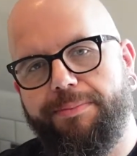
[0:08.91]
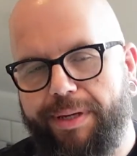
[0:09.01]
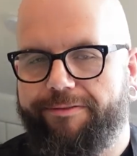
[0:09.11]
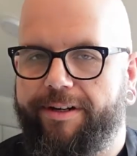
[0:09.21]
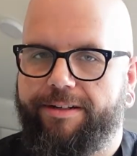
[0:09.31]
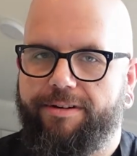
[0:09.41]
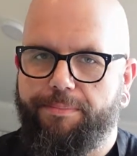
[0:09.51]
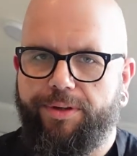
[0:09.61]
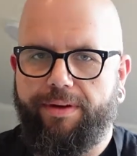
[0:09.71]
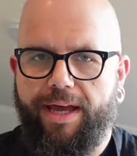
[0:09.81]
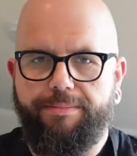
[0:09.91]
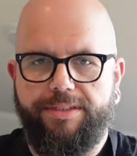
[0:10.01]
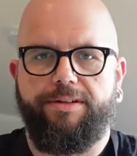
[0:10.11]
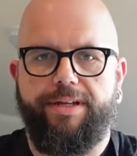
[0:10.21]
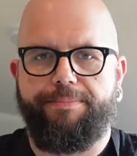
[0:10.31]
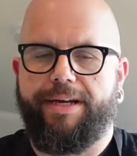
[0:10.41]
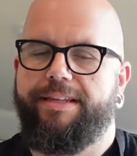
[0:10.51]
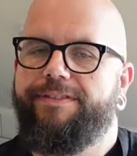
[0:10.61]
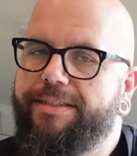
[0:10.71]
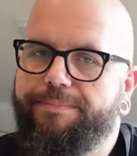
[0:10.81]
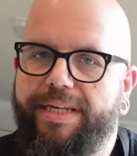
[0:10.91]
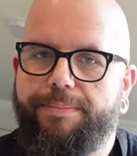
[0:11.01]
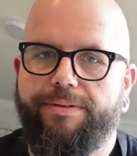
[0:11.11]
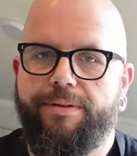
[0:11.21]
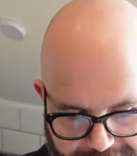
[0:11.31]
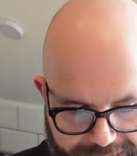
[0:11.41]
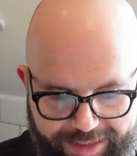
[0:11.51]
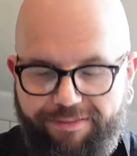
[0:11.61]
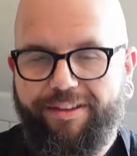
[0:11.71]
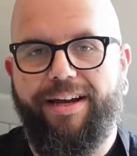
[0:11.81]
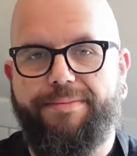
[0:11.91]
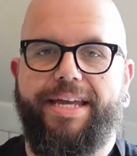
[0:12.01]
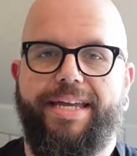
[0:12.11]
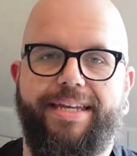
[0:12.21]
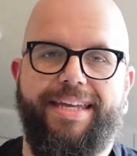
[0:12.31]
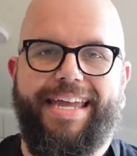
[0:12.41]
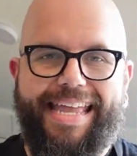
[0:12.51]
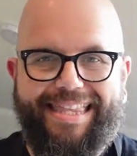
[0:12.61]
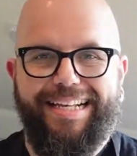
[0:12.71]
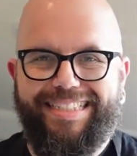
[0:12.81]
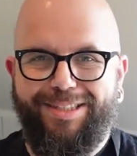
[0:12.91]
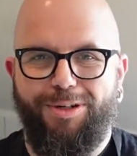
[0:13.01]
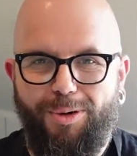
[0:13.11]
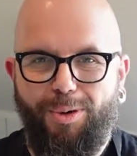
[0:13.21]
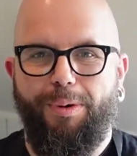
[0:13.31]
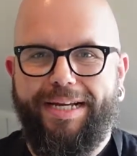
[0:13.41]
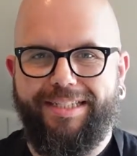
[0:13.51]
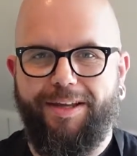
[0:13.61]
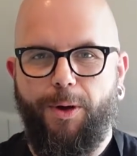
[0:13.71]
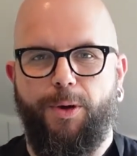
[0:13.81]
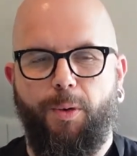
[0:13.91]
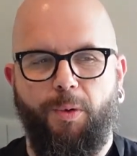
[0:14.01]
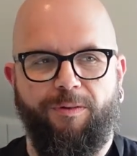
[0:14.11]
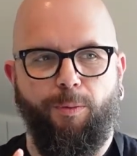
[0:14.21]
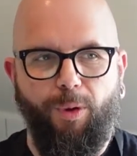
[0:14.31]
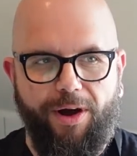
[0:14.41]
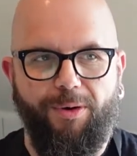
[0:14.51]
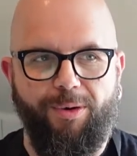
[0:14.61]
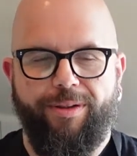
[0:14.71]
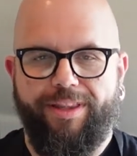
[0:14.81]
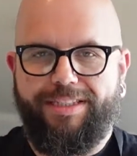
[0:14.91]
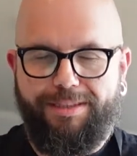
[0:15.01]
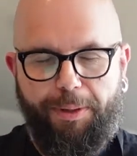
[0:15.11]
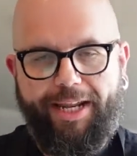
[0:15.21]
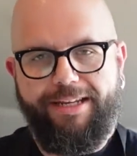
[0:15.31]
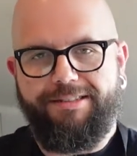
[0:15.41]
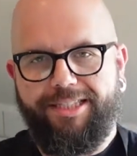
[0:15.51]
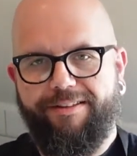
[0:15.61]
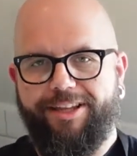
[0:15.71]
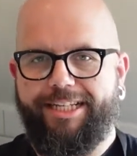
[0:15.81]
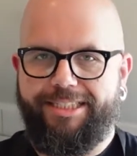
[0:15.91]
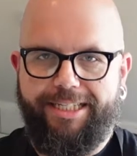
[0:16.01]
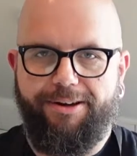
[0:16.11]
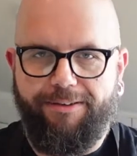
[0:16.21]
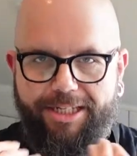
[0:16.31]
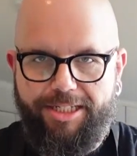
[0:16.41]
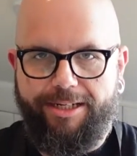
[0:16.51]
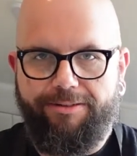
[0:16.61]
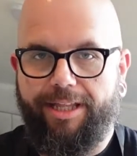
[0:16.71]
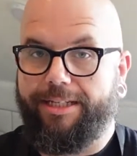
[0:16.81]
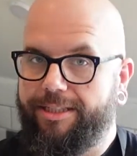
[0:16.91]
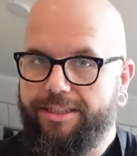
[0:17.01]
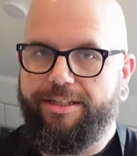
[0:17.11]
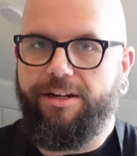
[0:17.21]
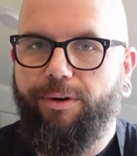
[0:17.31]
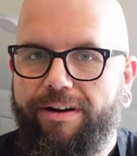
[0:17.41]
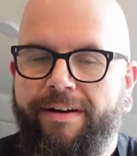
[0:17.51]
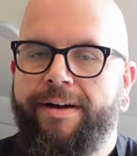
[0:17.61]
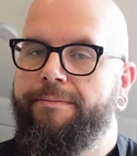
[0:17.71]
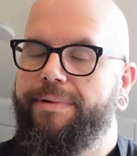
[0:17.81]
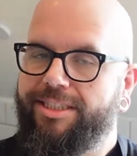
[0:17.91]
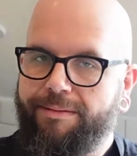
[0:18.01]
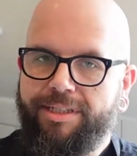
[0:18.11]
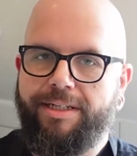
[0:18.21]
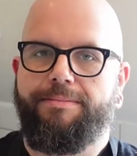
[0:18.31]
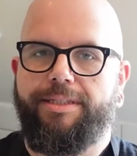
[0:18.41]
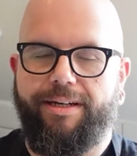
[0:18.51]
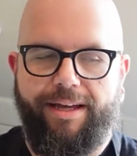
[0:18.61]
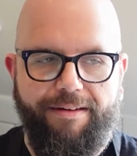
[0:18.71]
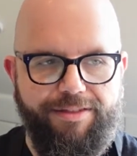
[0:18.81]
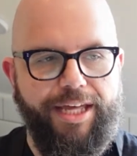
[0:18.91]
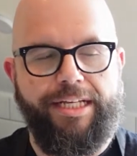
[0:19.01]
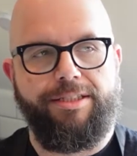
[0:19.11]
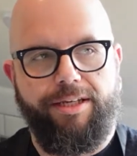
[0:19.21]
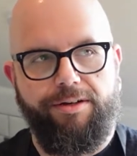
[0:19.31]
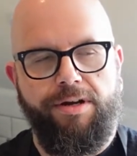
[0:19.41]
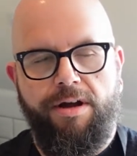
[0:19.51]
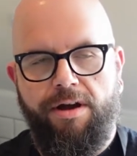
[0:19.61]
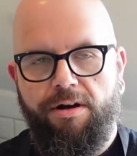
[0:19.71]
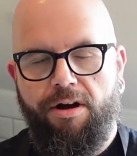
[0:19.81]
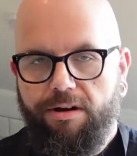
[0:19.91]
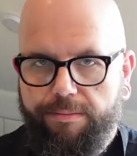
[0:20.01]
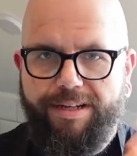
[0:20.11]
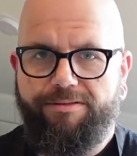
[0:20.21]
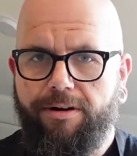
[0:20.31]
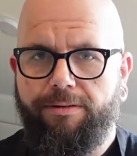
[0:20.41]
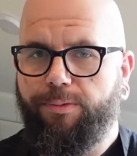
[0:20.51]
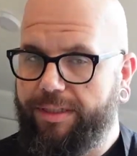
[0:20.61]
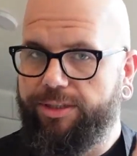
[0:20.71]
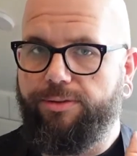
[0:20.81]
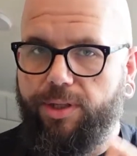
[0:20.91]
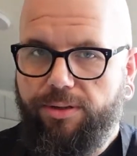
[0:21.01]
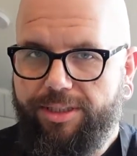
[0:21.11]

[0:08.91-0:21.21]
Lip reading: big friendly grub, you absolutely magnificent people. The stuff that I make, it doesn't always go well. There's plenty of stuff that you see on the channel that does go well, but sometimes I have things go horribly wrong, which you do